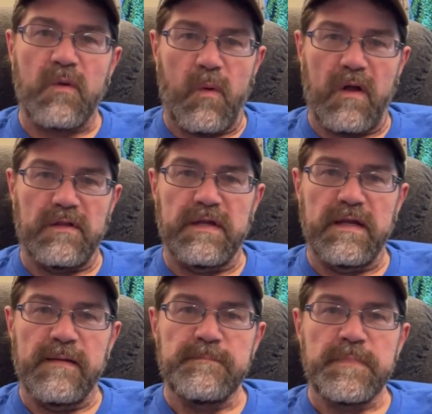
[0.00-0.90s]

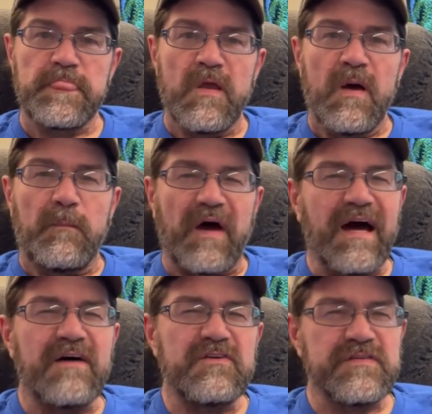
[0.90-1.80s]
quality. By
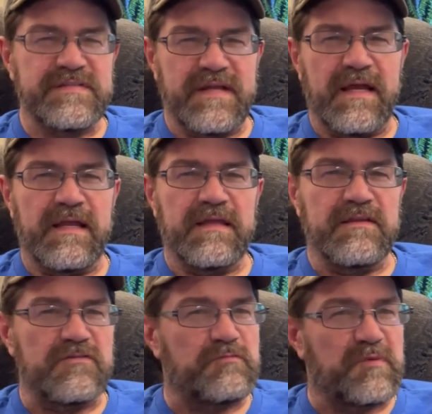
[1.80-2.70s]
understanding
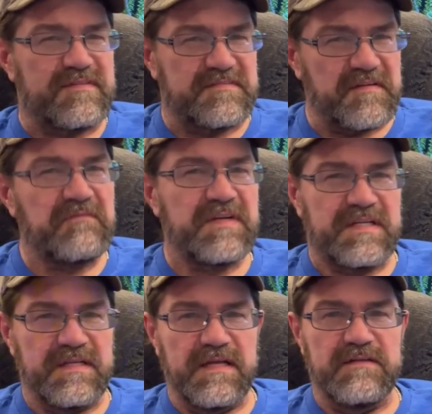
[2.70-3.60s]
the specific
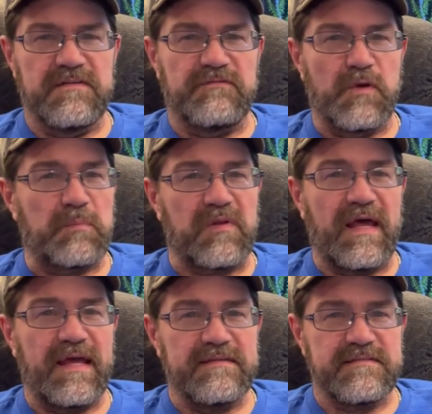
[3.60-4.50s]
needs of your
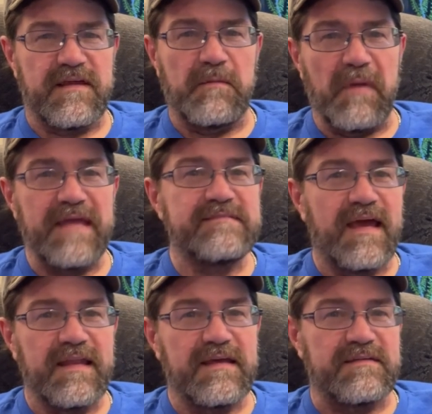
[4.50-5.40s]
plants and
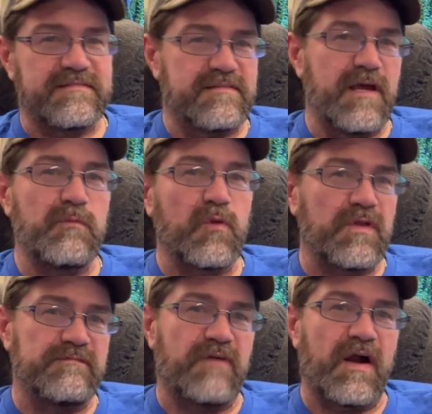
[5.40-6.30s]
maintaining a stable
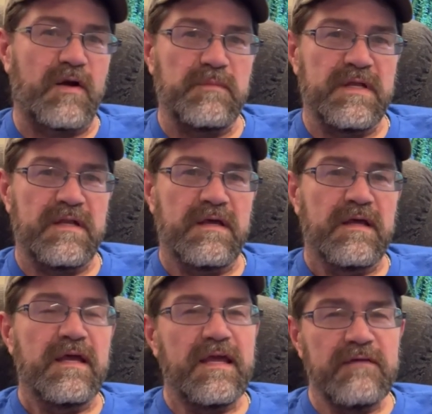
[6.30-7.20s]
environment,
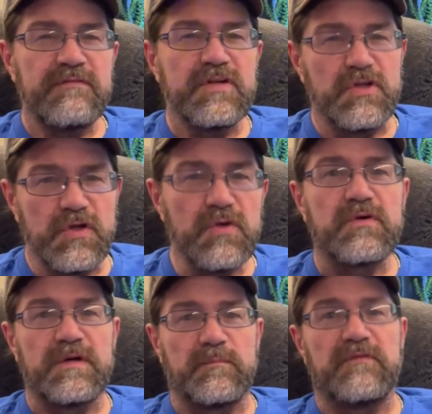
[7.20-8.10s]
even you
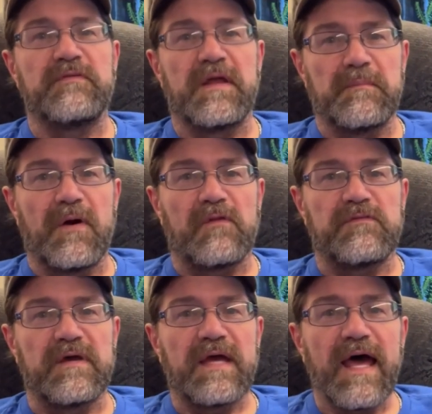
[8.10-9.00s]
can prevent
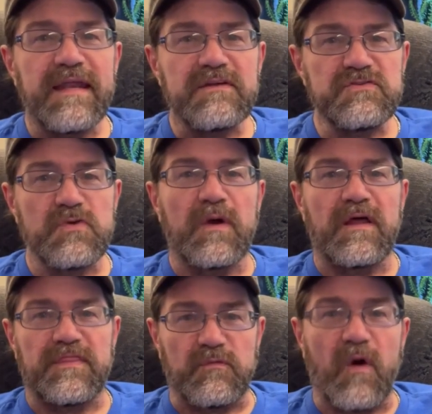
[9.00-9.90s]
melting and enjoy a
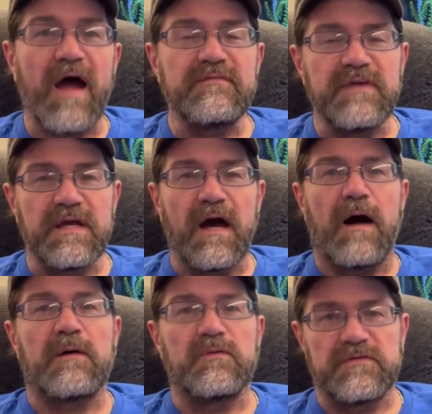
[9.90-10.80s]
thriving
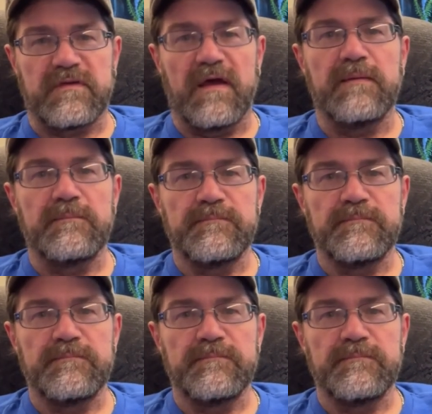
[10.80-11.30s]
aquascape.